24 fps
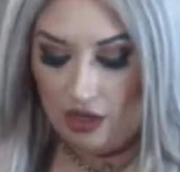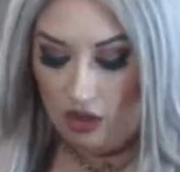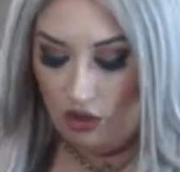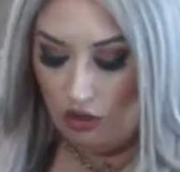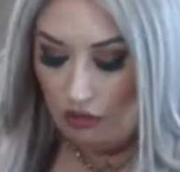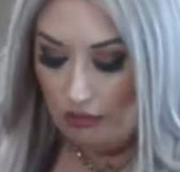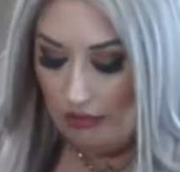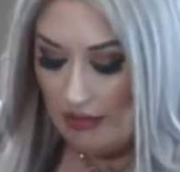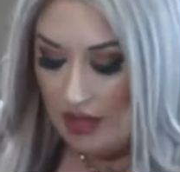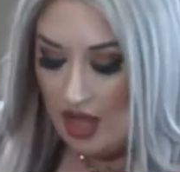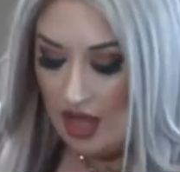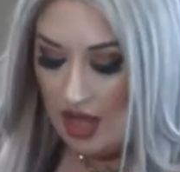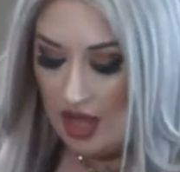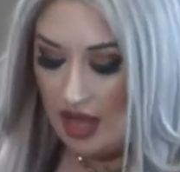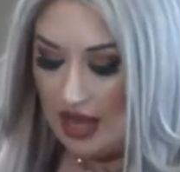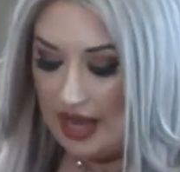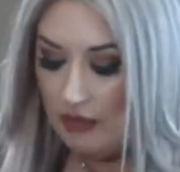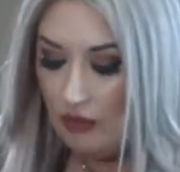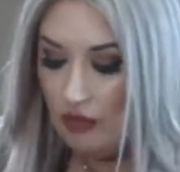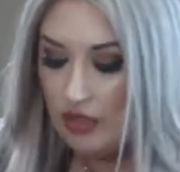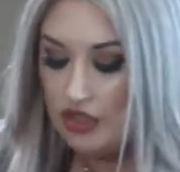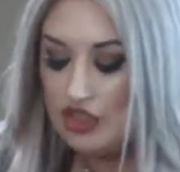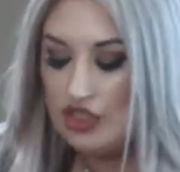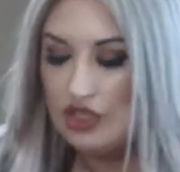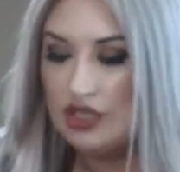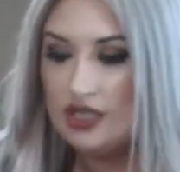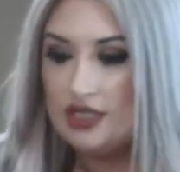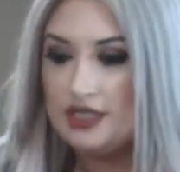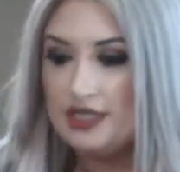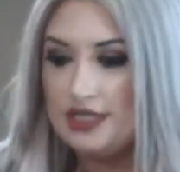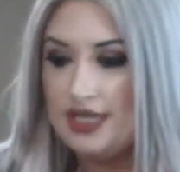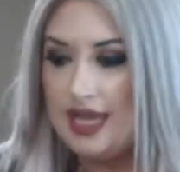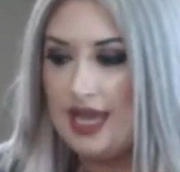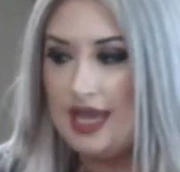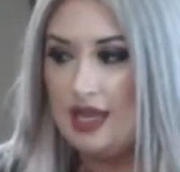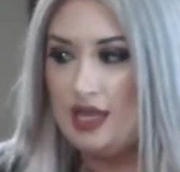home, I want you to
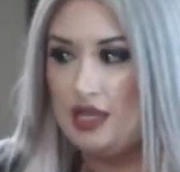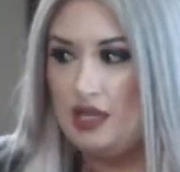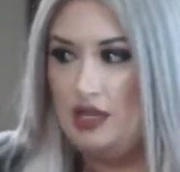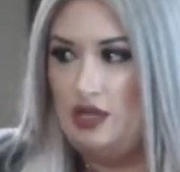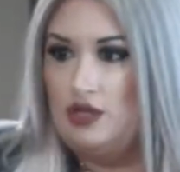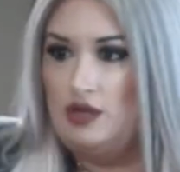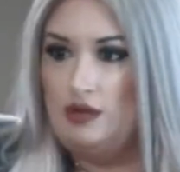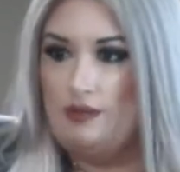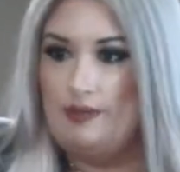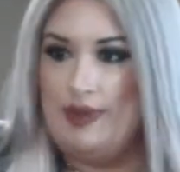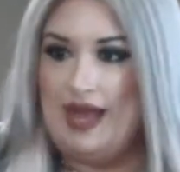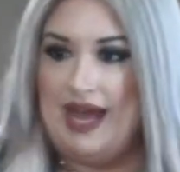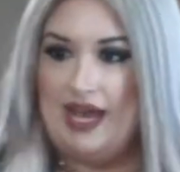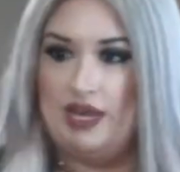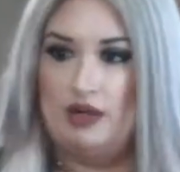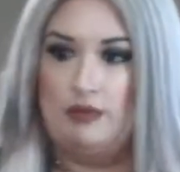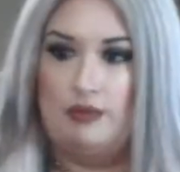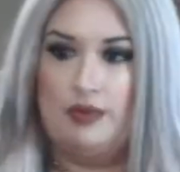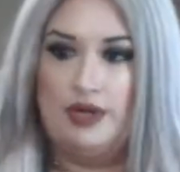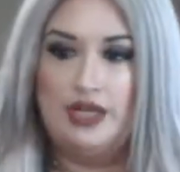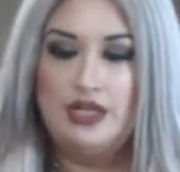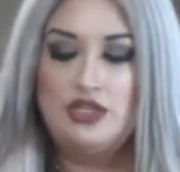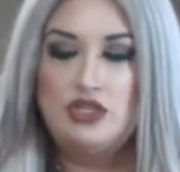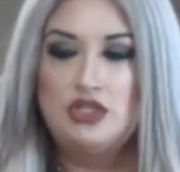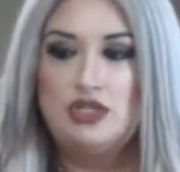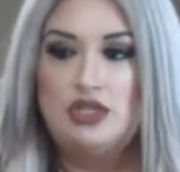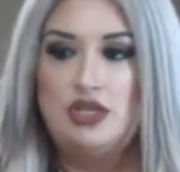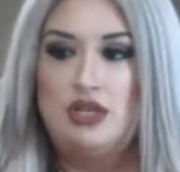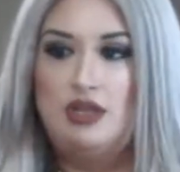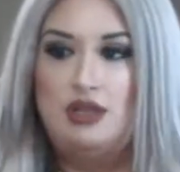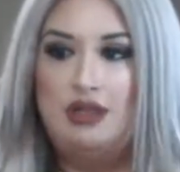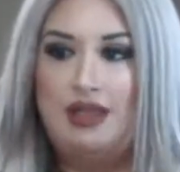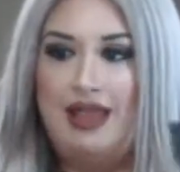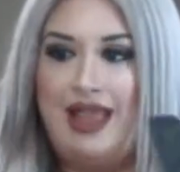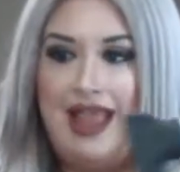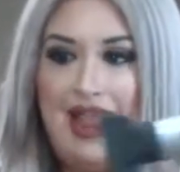take your paddle brush
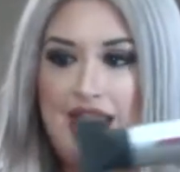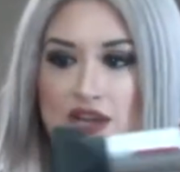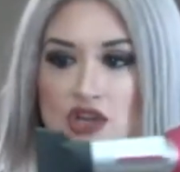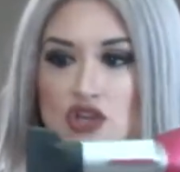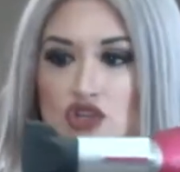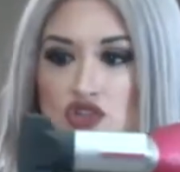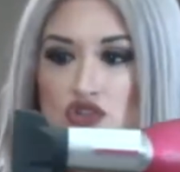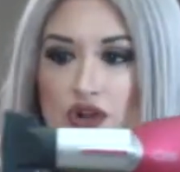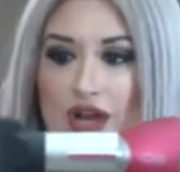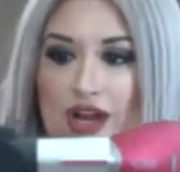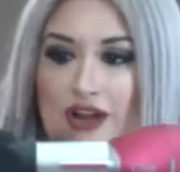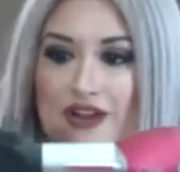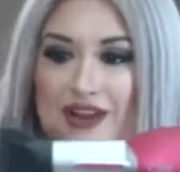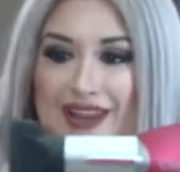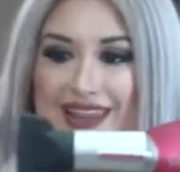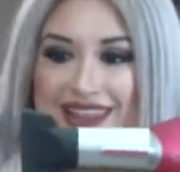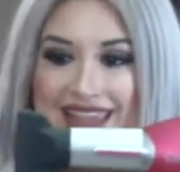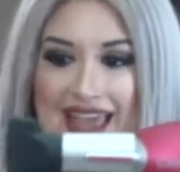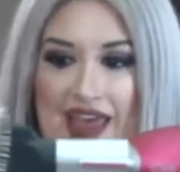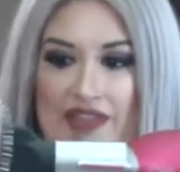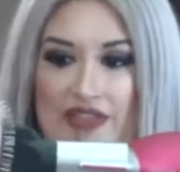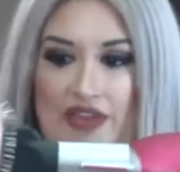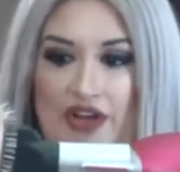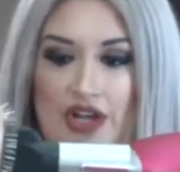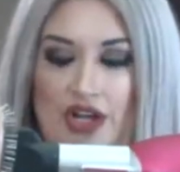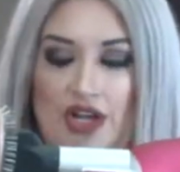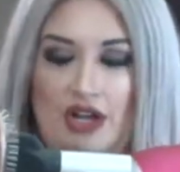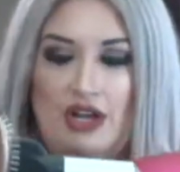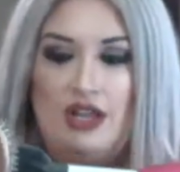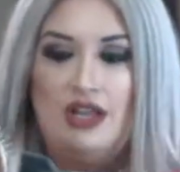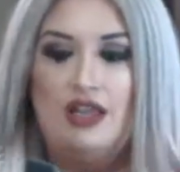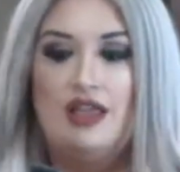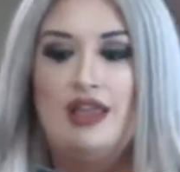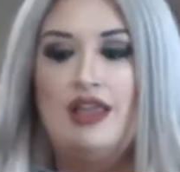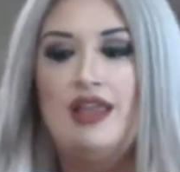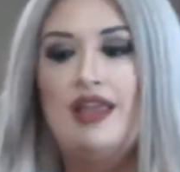and your dryer together
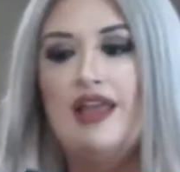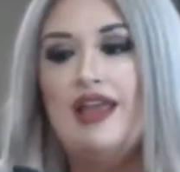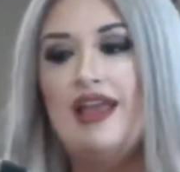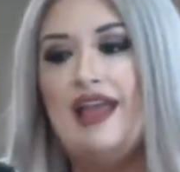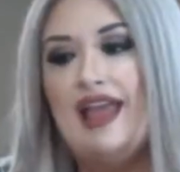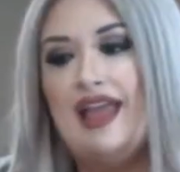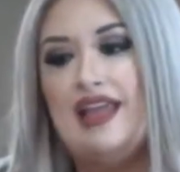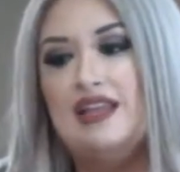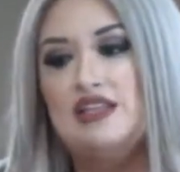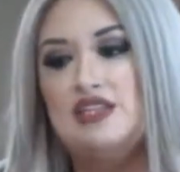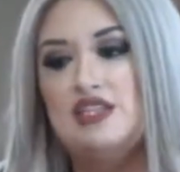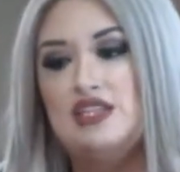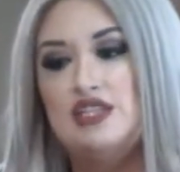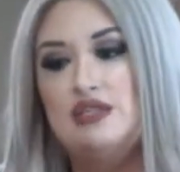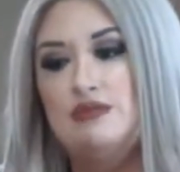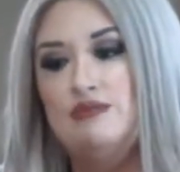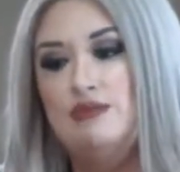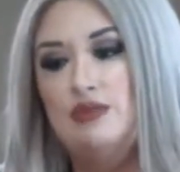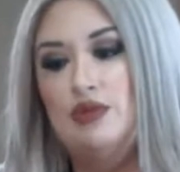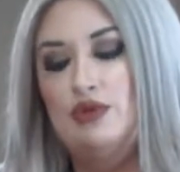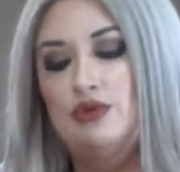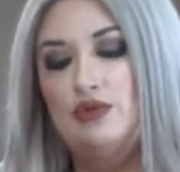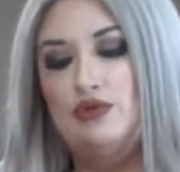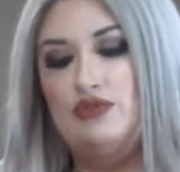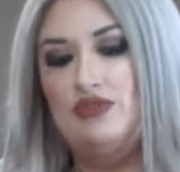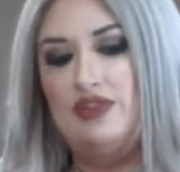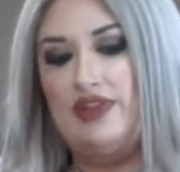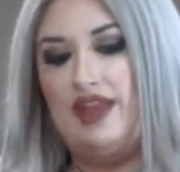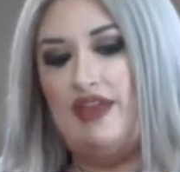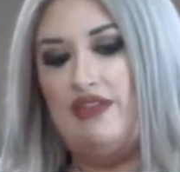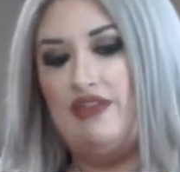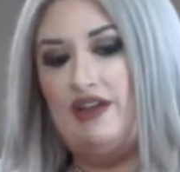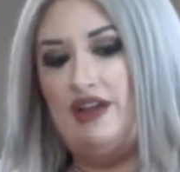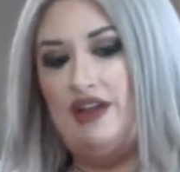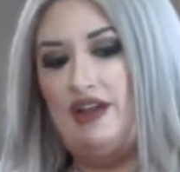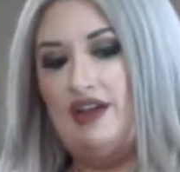and smooth
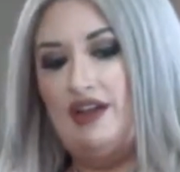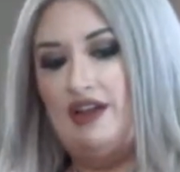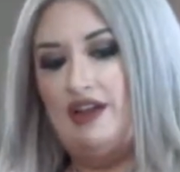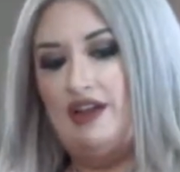together.